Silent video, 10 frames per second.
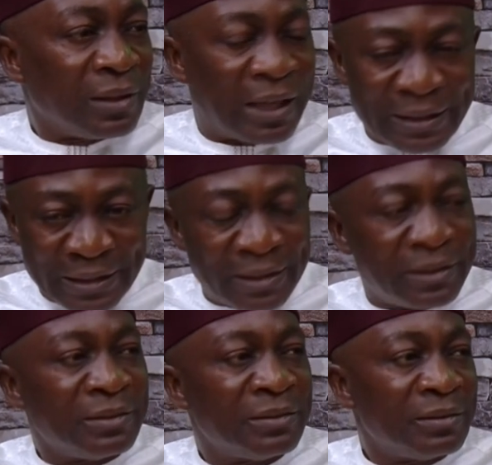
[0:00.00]
and
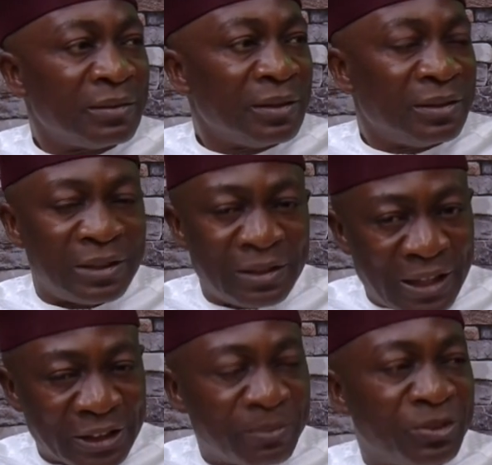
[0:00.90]
then the
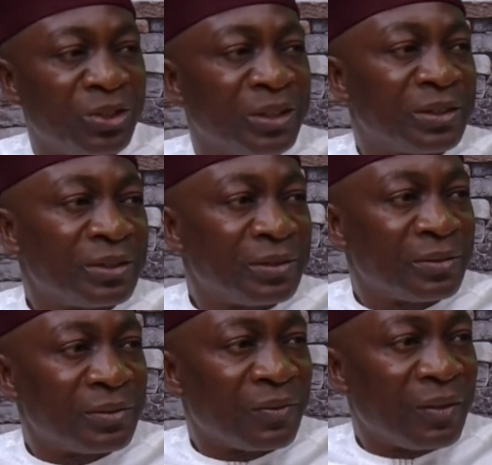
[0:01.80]
leadership traits
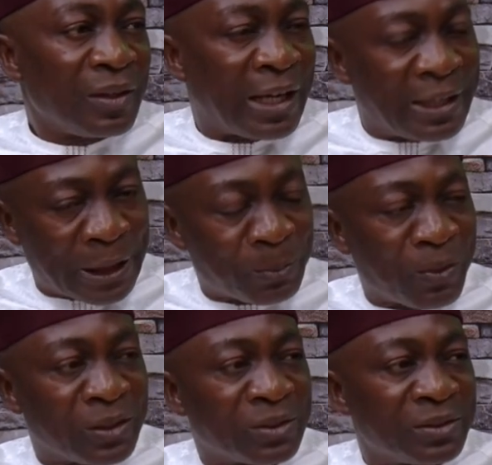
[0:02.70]
and
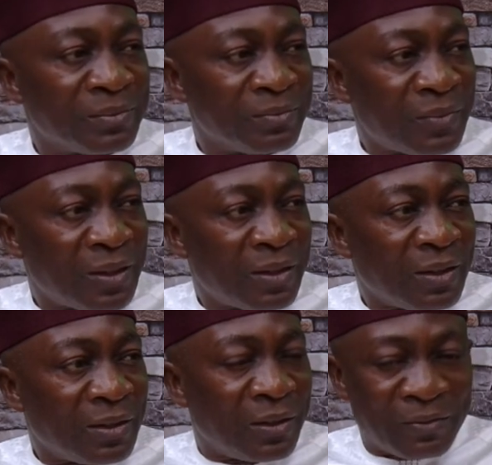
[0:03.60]
exploits
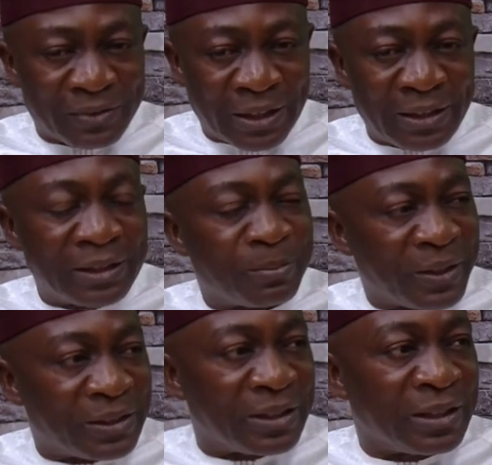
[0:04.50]
of Senate
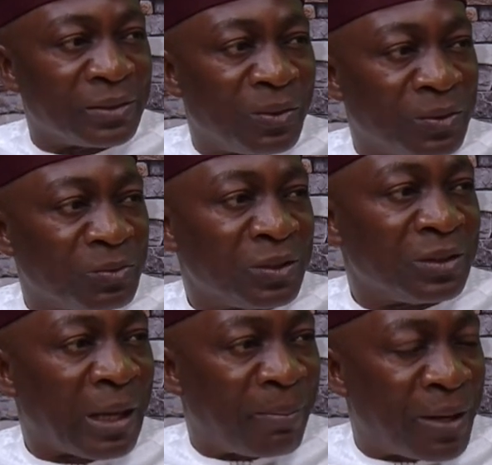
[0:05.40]
President Godswill
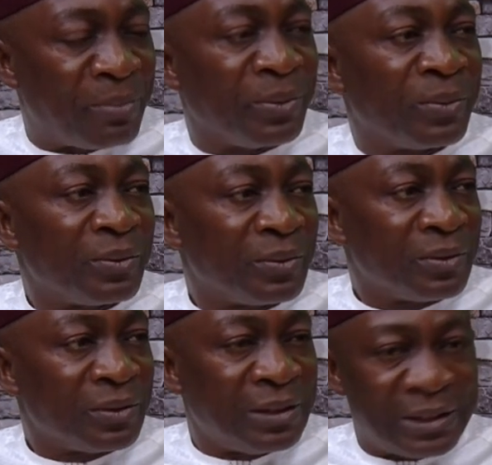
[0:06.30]
Akpabio
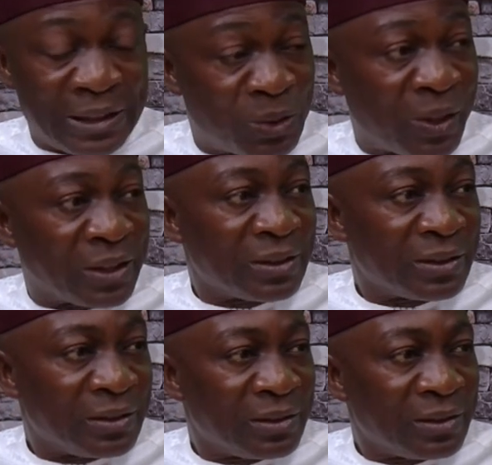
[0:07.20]
in this wise.
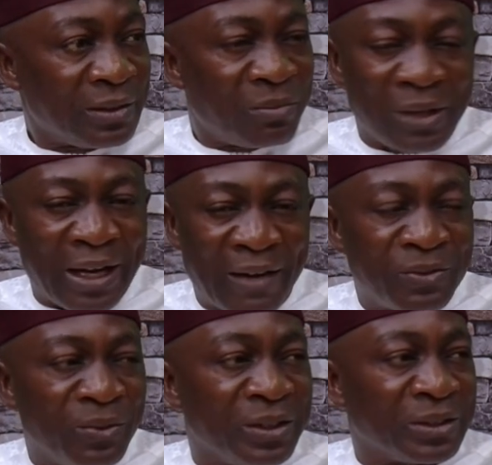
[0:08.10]
We have
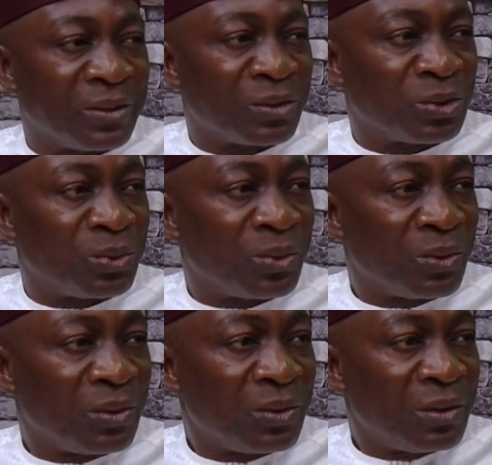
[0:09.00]
no reason not to.
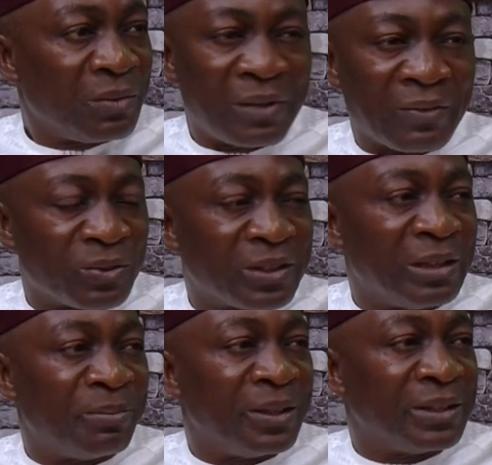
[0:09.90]
We have to
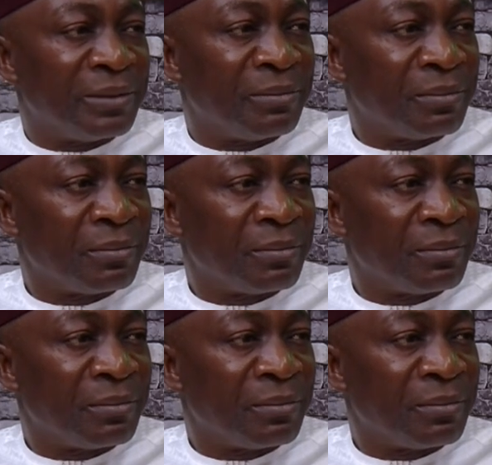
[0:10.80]
celebrate him.